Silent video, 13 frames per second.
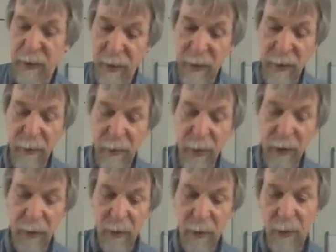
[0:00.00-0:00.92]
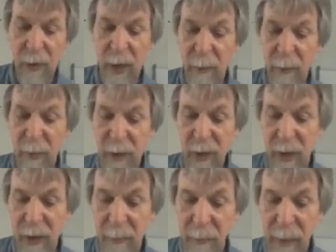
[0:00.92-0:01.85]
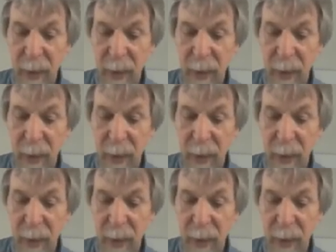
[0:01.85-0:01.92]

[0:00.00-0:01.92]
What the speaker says: this function graphically.